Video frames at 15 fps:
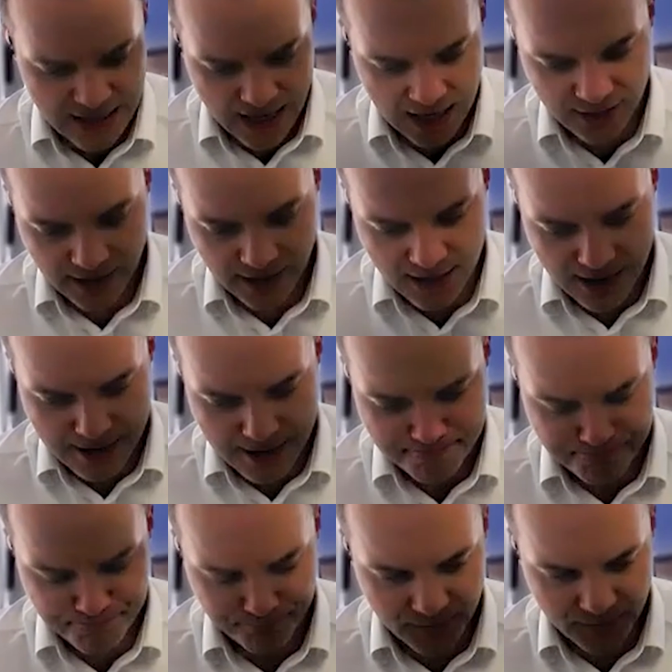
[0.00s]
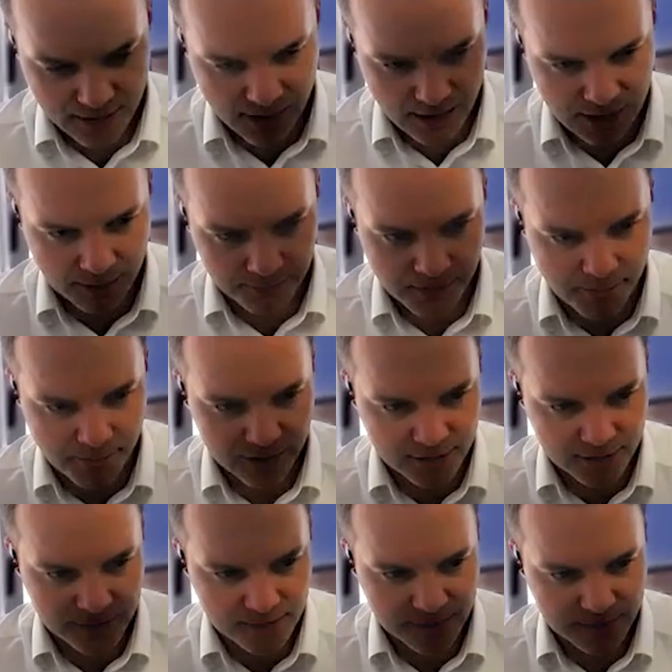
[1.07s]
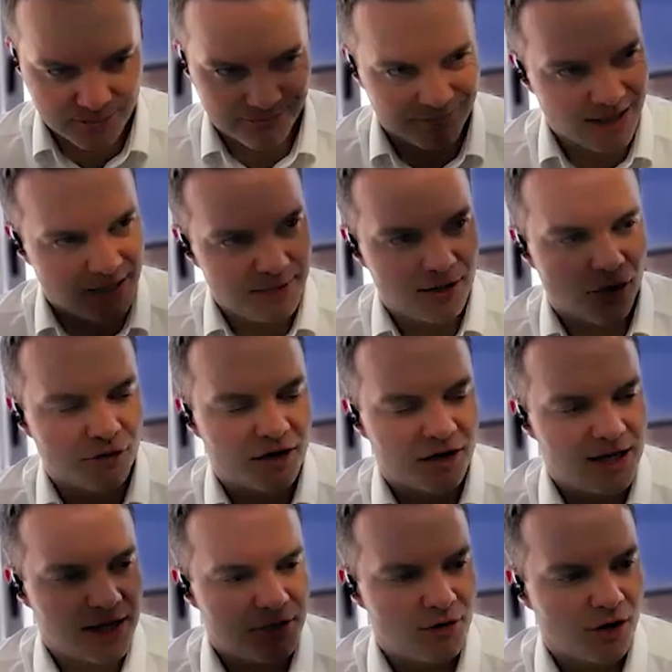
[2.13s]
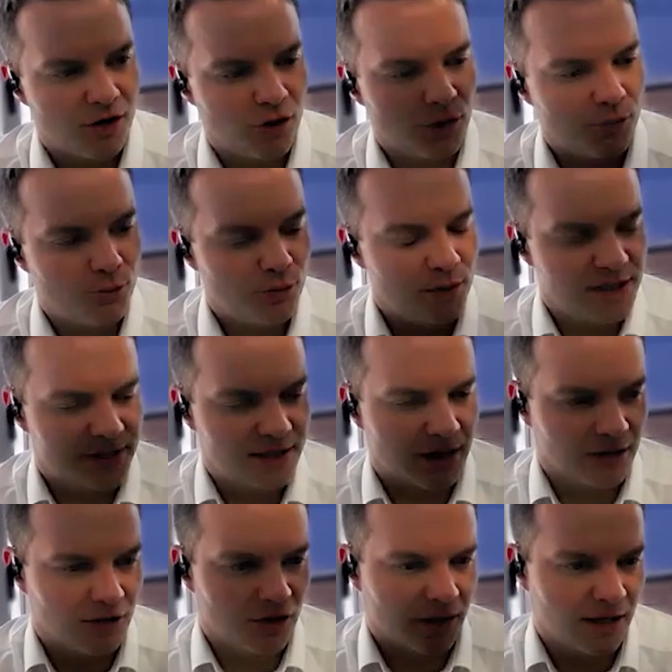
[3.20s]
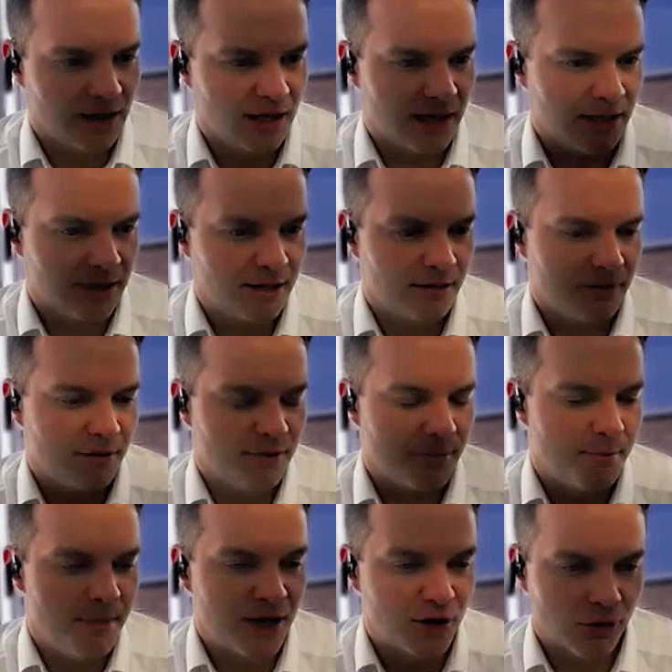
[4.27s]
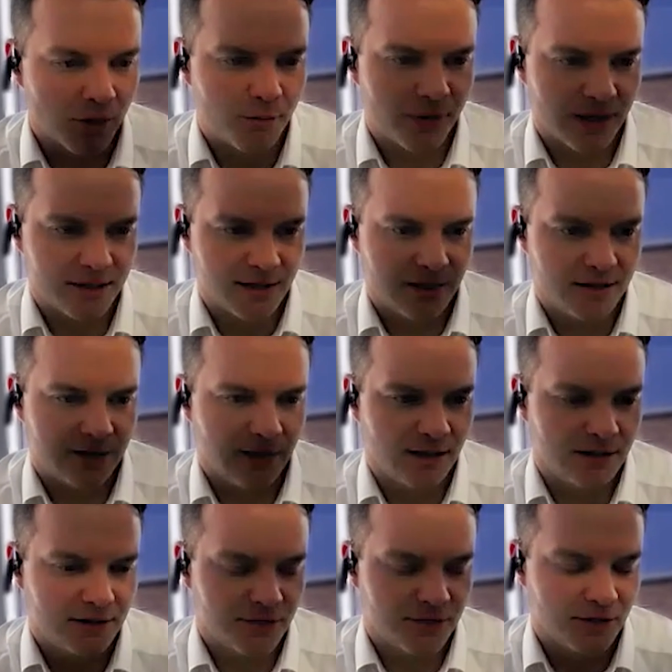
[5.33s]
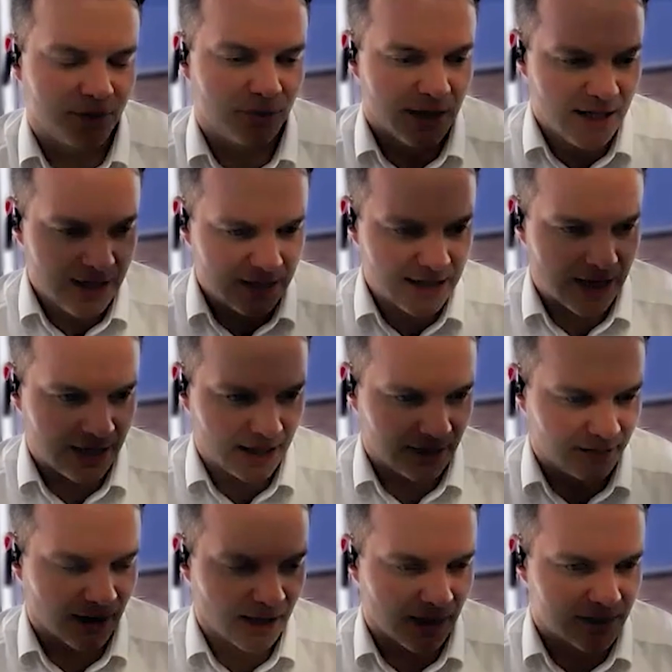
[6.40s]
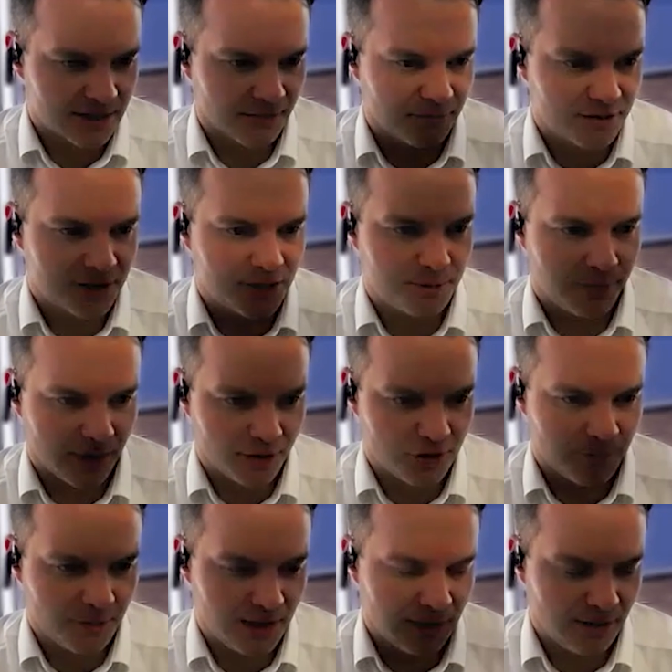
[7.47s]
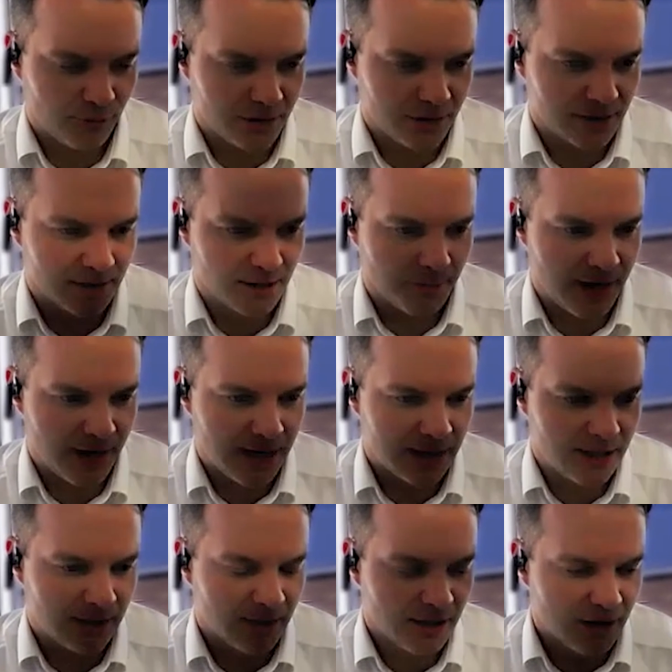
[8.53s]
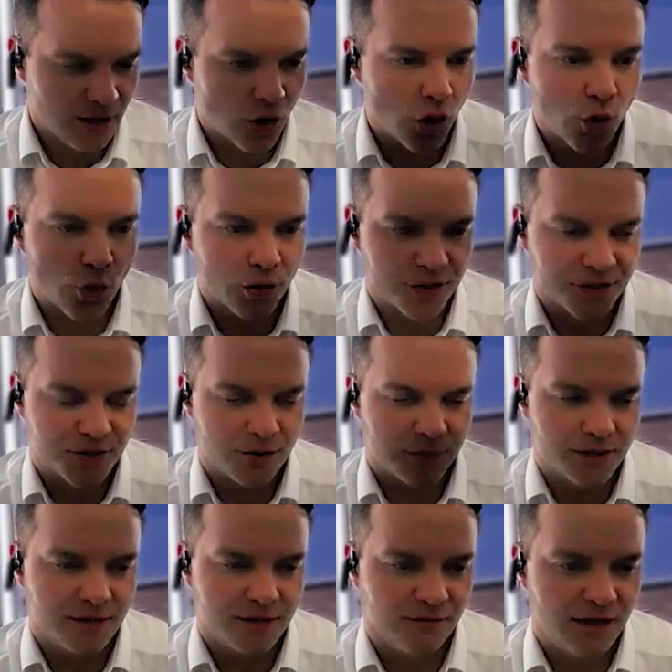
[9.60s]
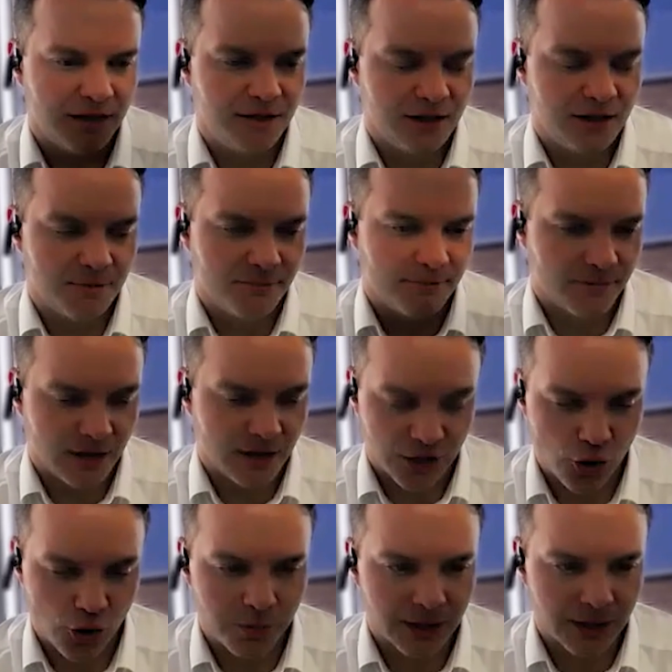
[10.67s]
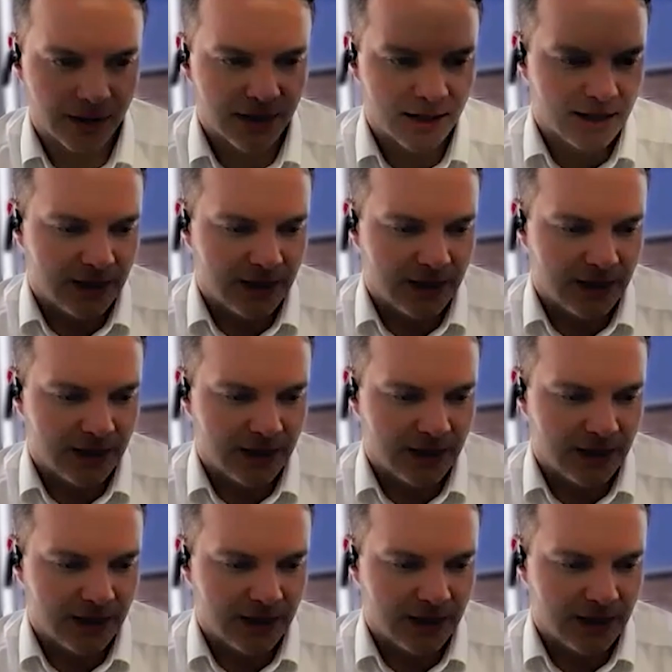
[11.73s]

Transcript: And then um, a couple of months, maybe over a year ago, we started looking at mineral processing. So getting the likes of spodumene, which is the main ore source of lithium globally.